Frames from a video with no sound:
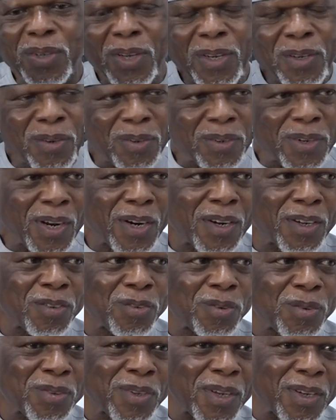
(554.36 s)
tell the
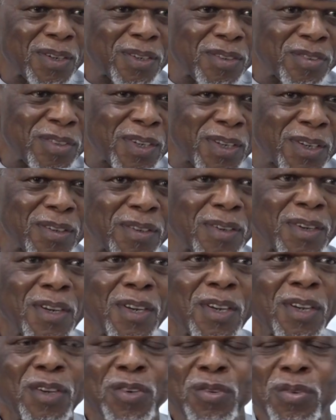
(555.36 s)
directors at the state
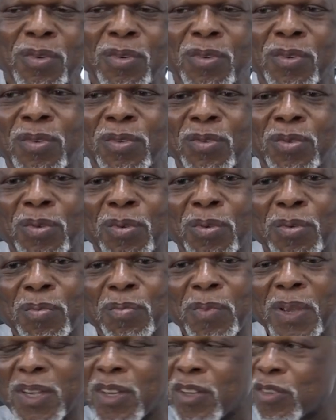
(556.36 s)
to
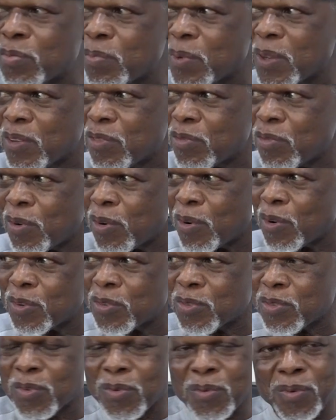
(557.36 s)
make a space for
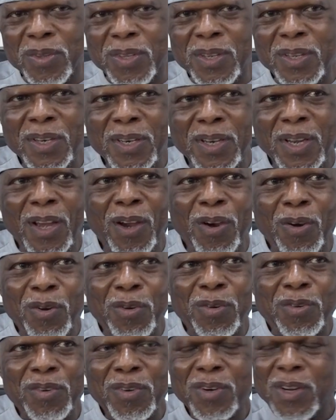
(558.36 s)
us within their
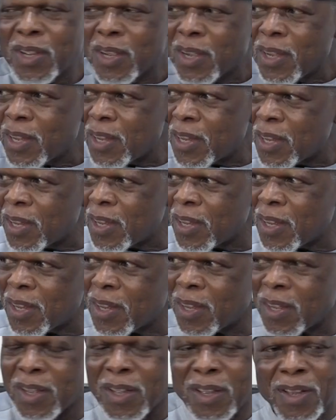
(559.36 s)
own
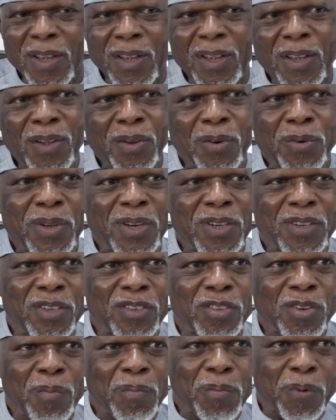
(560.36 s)
orientation
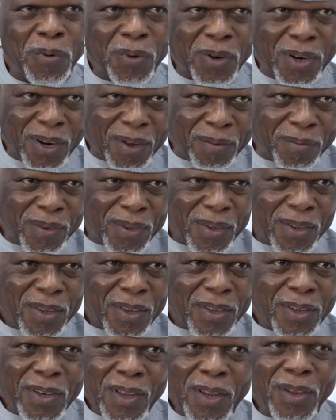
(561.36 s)
program,
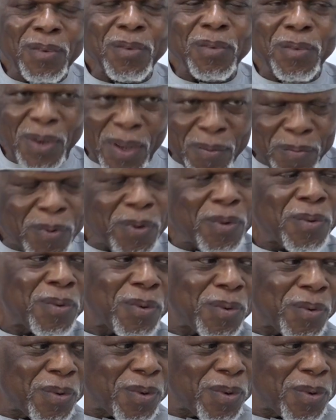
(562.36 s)
that we will